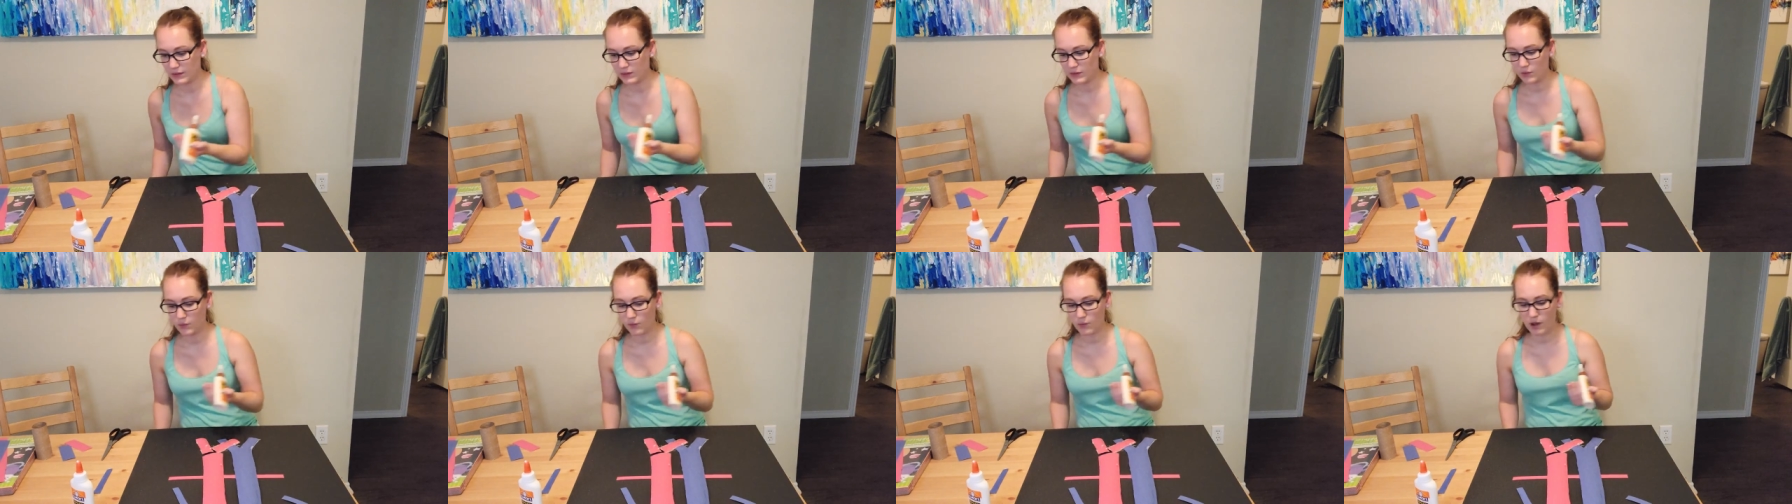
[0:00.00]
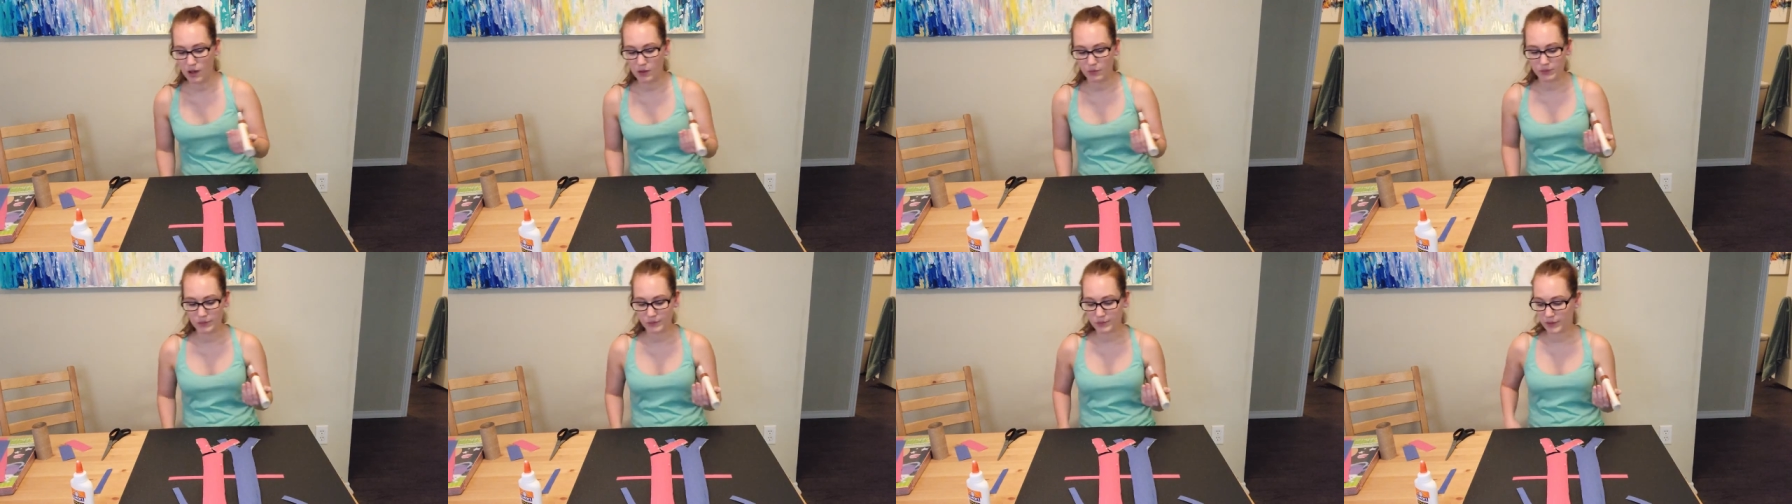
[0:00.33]

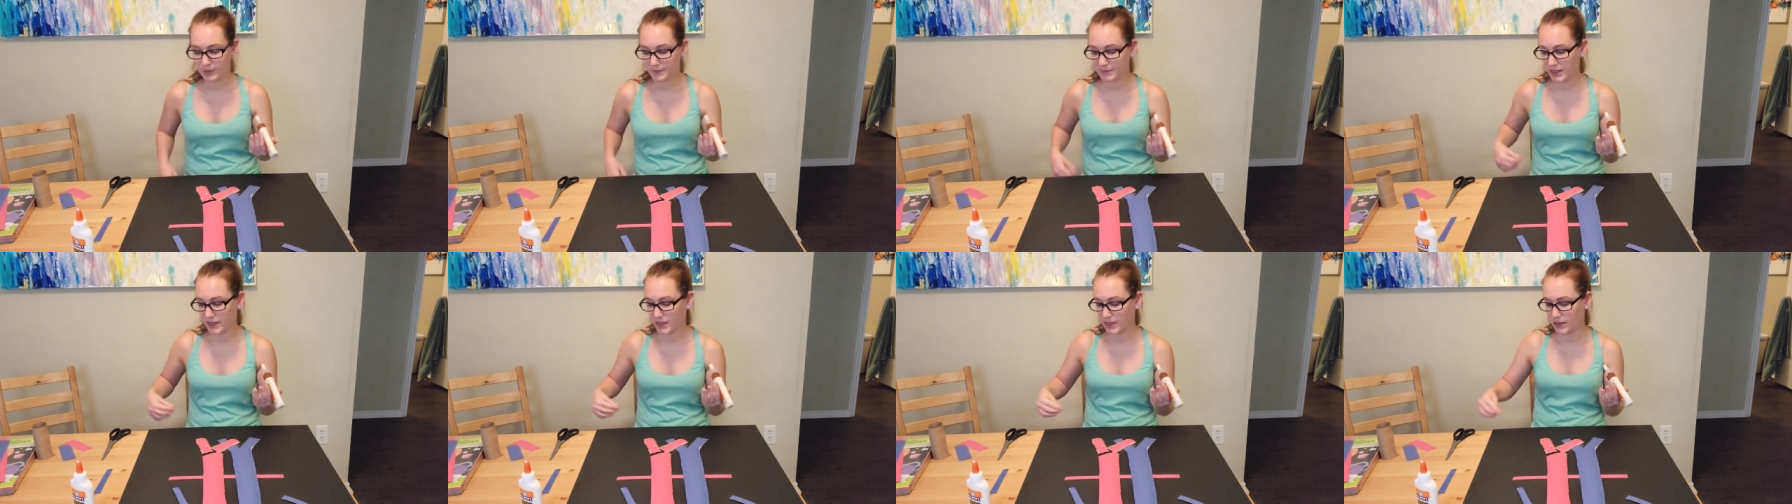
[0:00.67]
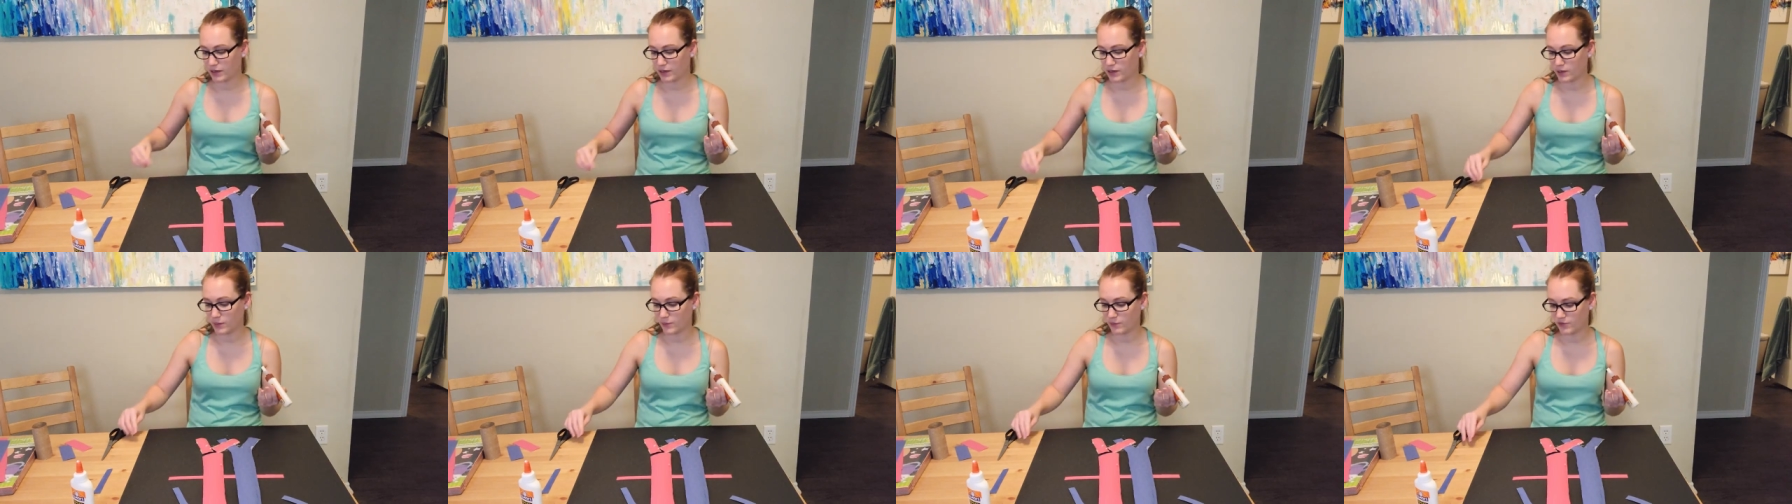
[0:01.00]
while we were picking
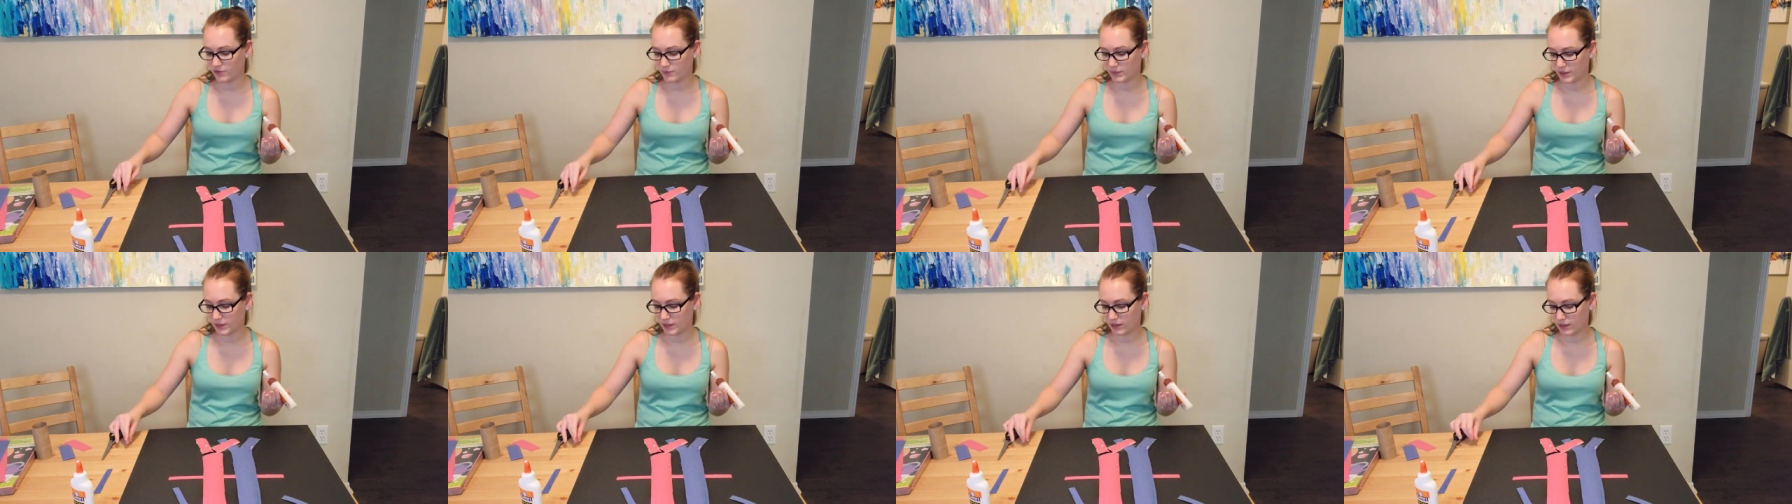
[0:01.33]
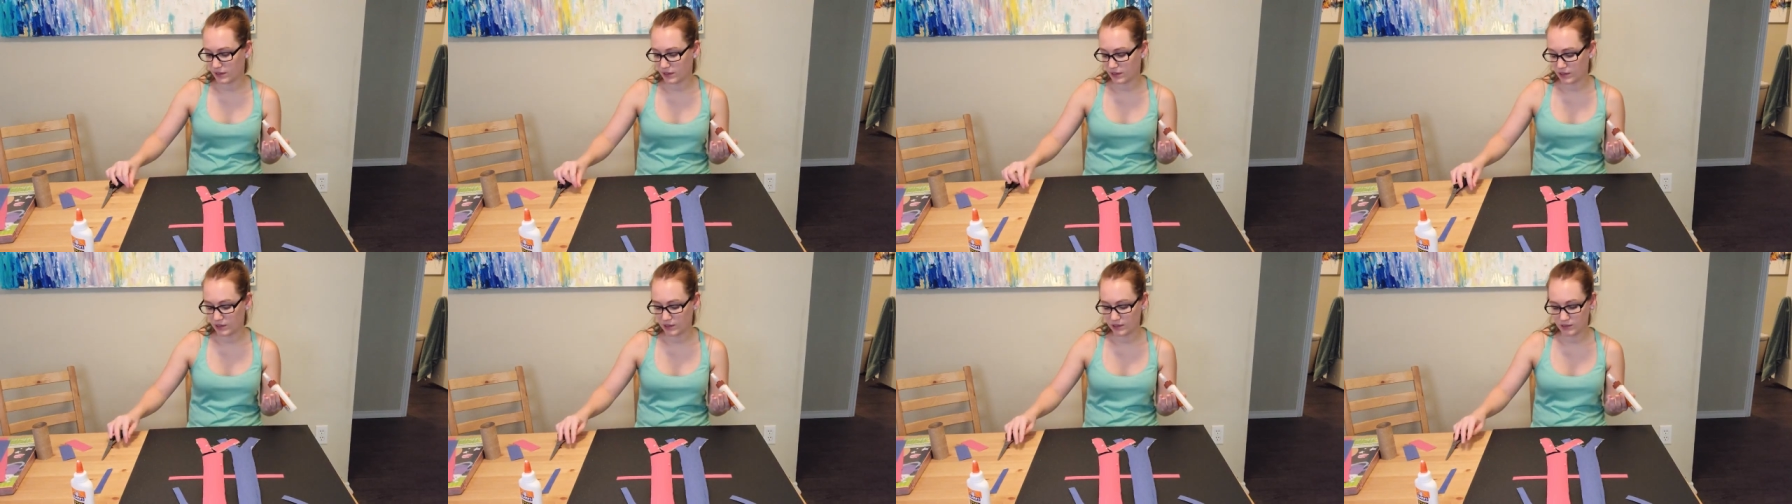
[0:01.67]
her up from
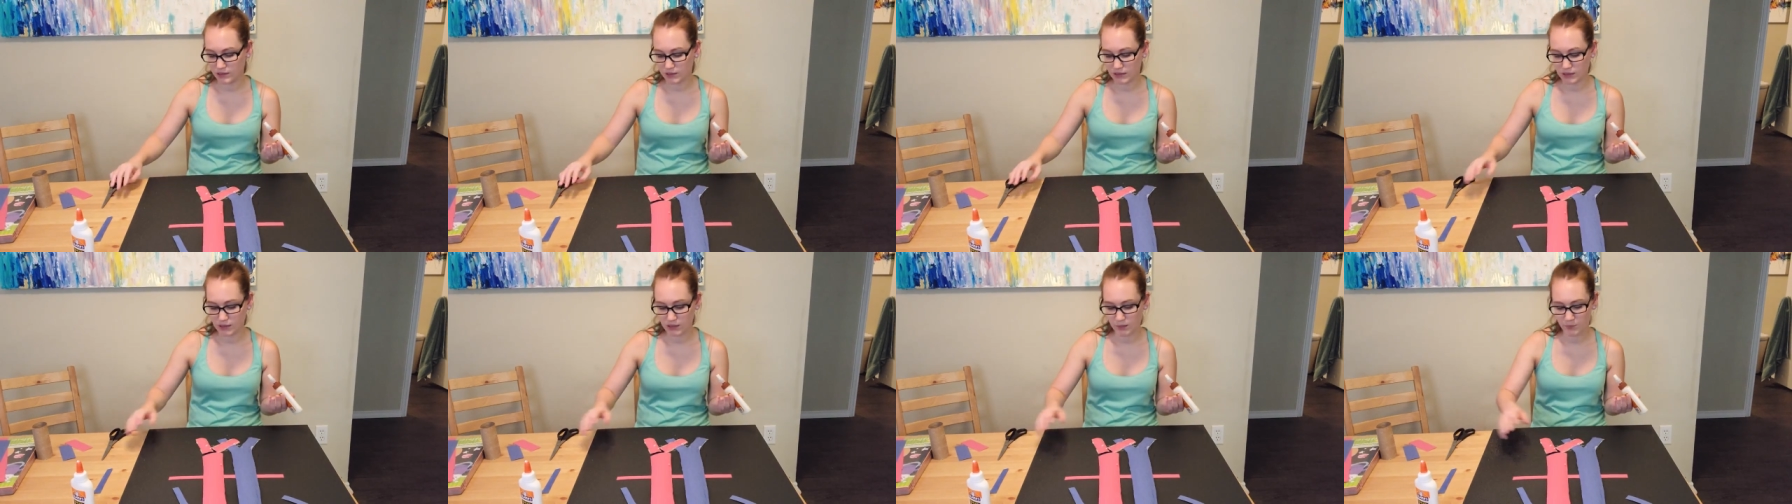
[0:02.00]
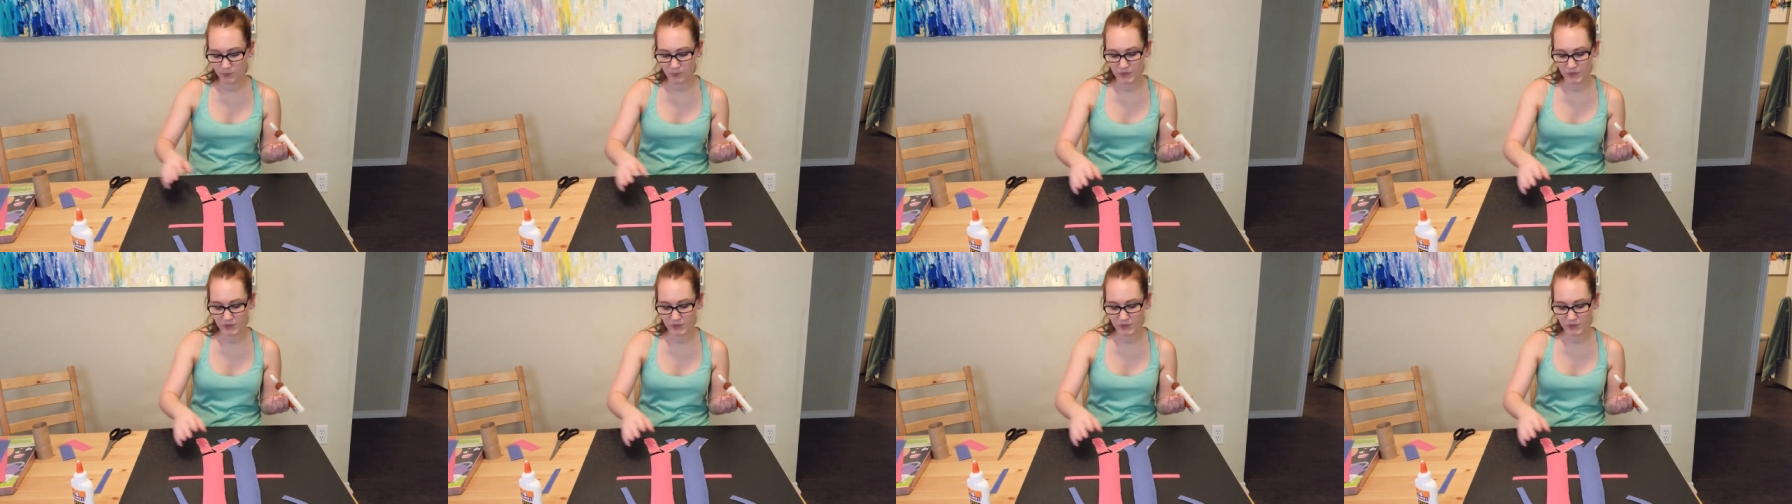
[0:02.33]
ER,